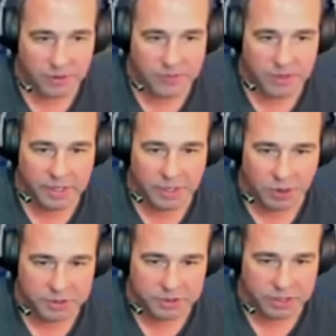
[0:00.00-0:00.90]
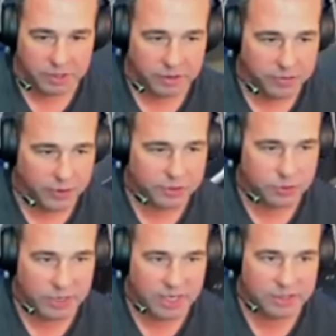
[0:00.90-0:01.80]
feel like an auctioneer.
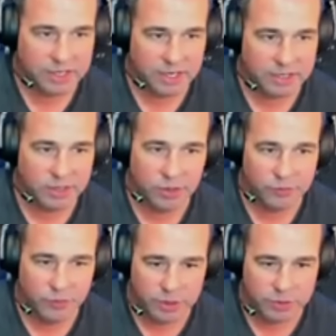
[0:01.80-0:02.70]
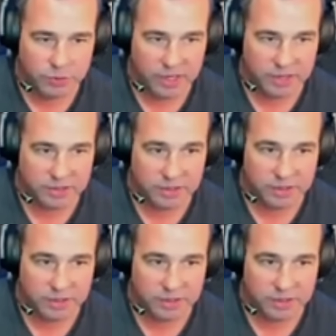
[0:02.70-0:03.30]
32,000. Can I hear 42,000?